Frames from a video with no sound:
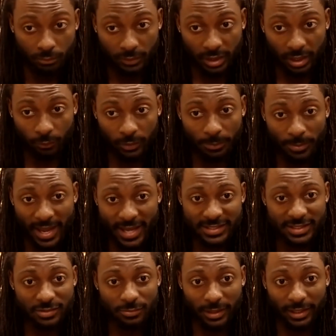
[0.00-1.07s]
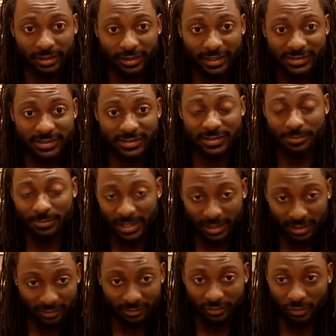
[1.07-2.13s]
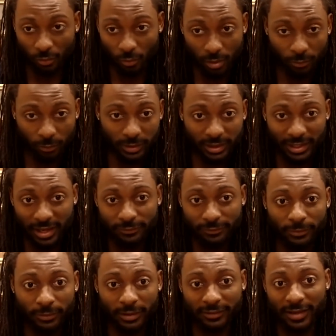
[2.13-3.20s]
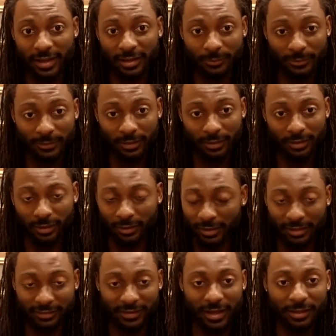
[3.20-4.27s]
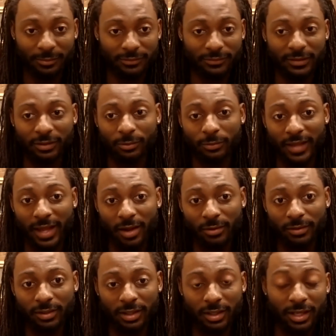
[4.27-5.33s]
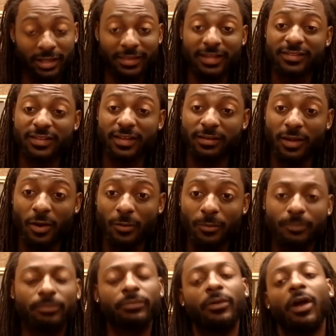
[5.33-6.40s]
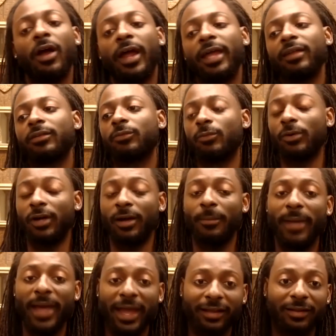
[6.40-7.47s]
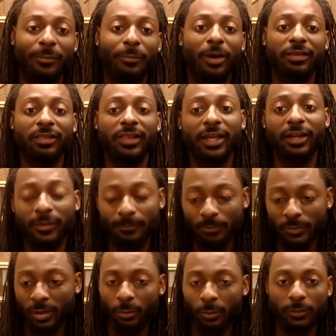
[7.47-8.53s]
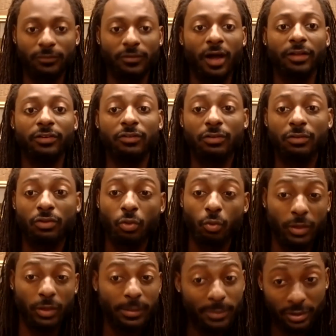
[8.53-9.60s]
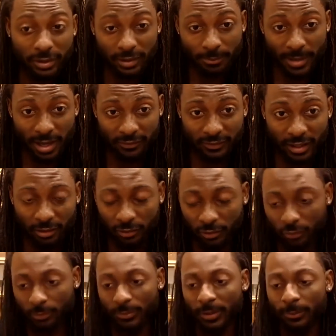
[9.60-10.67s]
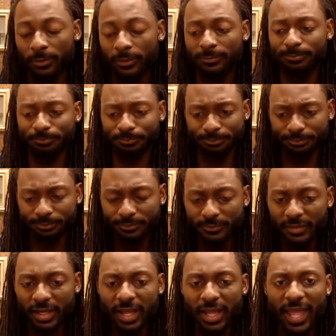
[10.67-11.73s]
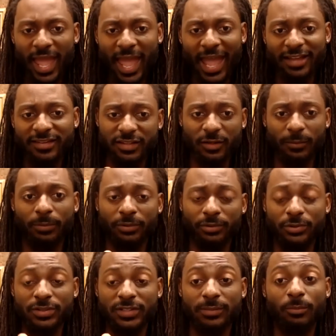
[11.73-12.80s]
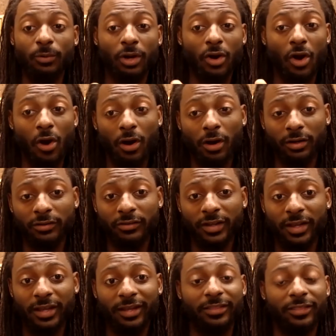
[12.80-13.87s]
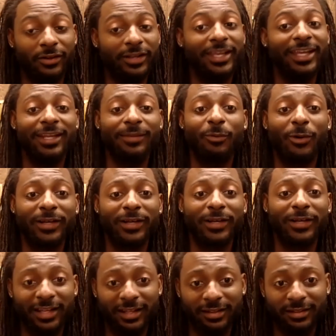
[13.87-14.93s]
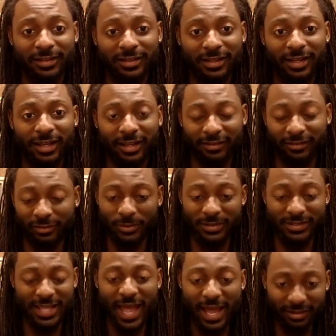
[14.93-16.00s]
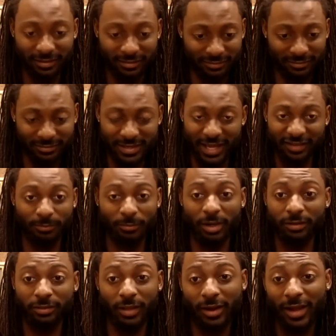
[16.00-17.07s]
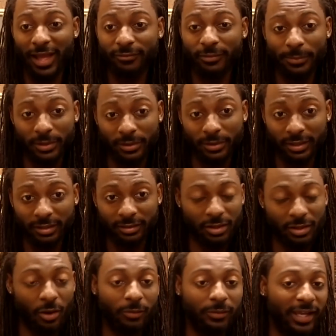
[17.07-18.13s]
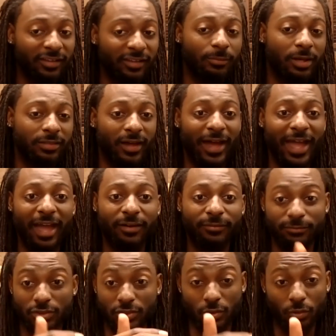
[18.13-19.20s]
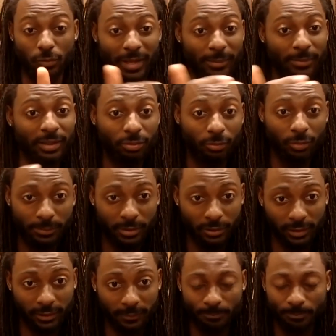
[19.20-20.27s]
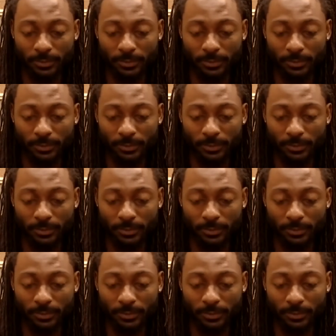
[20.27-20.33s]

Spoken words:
Can we pass this regulation to make it so where we can have autonomy or autonomous vehicles out? They say no. All right, we'll come back a month later. We've gone 3 billion miles now. Because remember, as they're producing more cars, they're getting more data. And so it's not next month I'll have 1 billion. No, next month I'll have 2, maybe 3 billion.